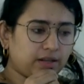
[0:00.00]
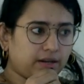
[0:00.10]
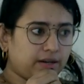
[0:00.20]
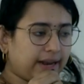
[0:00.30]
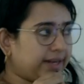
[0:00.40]

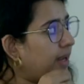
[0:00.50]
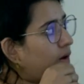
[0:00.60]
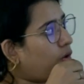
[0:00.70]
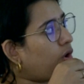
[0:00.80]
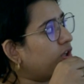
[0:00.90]
right now,
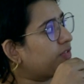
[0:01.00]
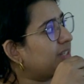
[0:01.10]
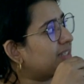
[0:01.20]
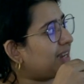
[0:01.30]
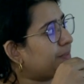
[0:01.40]
all of
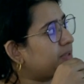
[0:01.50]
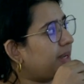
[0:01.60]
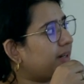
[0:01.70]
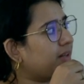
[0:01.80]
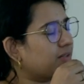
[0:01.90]
these steps
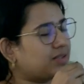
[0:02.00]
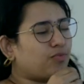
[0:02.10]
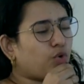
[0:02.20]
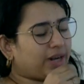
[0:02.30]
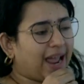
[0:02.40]
that are
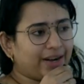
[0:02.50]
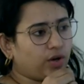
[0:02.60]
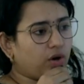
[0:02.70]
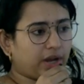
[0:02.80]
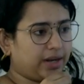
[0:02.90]
somewhat ad
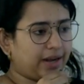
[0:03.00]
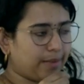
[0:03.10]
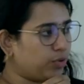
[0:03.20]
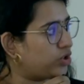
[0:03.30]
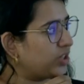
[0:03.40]
hoc and
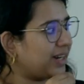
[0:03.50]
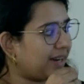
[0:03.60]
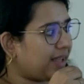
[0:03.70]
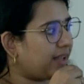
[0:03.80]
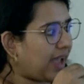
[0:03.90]
emerging
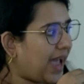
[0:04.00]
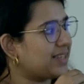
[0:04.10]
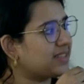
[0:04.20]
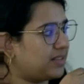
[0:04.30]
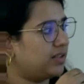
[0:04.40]

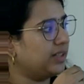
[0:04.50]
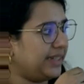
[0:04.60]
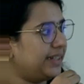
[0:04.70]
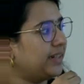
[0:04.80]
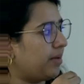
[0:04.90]
as the
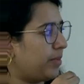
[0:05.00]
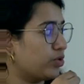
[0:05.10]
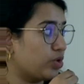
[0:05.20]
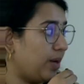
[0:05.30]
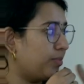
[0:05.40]
need
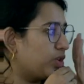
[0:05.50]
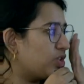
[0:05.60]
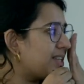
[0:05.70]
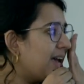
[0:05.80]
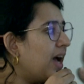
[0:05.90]

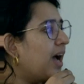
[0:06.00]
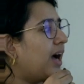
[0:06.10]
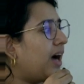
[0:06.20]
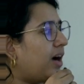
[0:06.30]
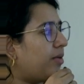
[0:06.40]
emerges
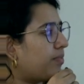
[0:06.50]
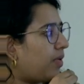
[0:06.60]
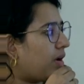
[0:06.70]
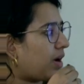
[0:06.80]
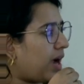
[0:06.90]
are
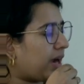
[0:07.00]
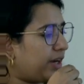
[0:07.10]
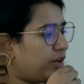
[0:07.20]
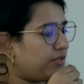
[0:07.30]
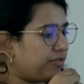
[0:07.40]

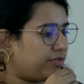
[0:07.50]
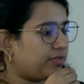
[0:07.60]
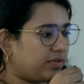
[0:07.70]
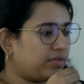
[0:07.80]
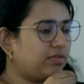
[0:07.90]
kind of
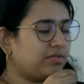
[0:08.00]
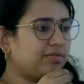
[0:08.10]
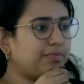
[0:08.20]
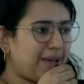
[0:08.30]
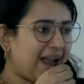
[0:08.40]

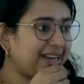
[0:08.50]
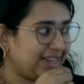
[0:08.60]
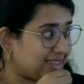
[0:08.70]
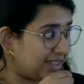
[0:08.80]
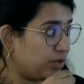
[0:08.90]

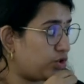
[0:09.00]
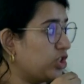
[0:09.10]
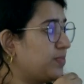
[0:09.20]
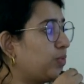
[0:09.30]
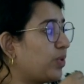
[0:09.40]
band-aid
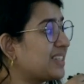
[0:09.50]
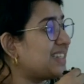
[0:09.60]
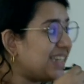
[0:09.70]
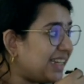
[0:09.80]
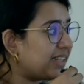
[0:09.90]
solutions. But what is
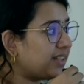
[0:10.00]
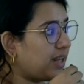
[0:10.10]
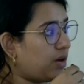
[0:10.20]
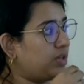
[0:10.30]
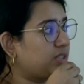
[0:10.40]
needed
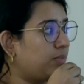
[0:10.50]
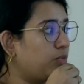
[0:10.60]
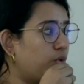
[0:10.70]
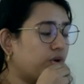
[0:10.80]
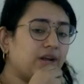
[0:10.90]
now is a
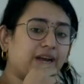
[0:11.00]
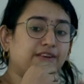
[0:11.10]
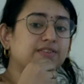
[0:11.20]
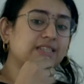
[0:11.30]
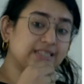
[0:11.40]
more kind
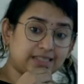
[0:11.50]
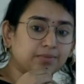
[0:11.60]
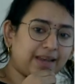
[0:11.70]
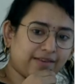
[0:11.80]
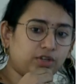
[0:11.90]
of
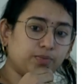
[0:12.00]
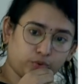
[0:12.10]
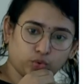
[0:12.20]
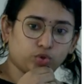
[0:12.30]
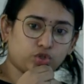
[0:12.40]
system-level
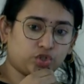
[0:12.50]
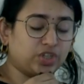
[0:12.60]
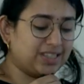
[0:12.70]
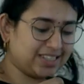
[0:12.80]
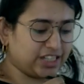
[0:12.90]
approach to
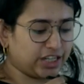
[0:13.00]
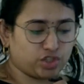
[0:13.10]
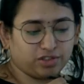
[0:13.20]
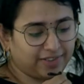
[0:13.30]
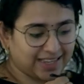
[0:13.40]

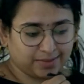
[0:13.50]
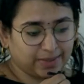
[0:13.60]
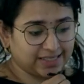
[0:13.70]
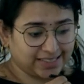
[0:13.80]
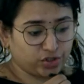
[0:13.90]
consideration of
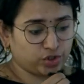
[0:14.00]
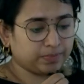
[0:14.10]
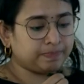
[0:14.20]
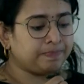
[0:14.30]
flexibilization.